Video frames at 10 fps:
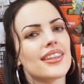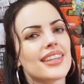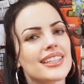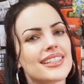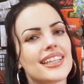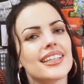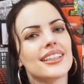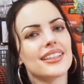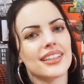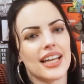That's
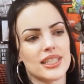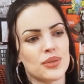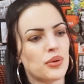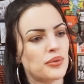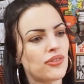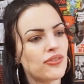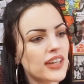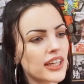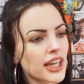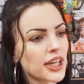it. That's what we
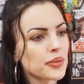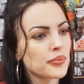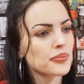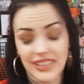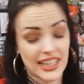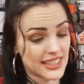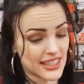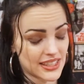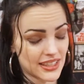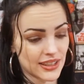feed him. That
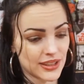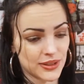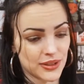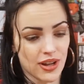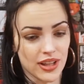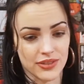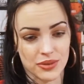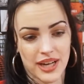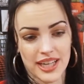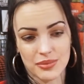doesn't include all of the
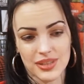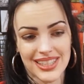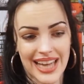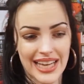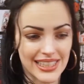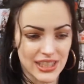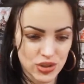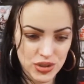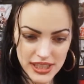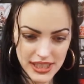random snacks and
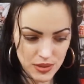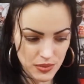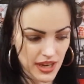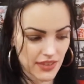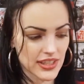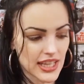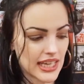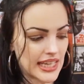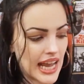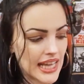treats and whatever that
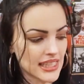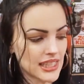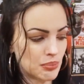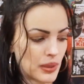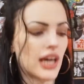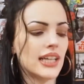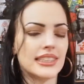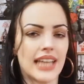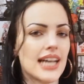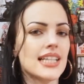he gets, but
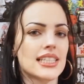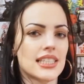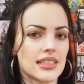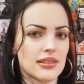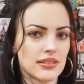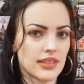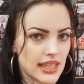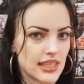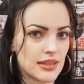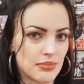that is
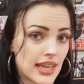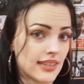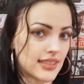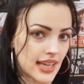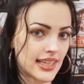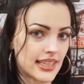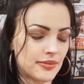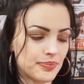his main diet.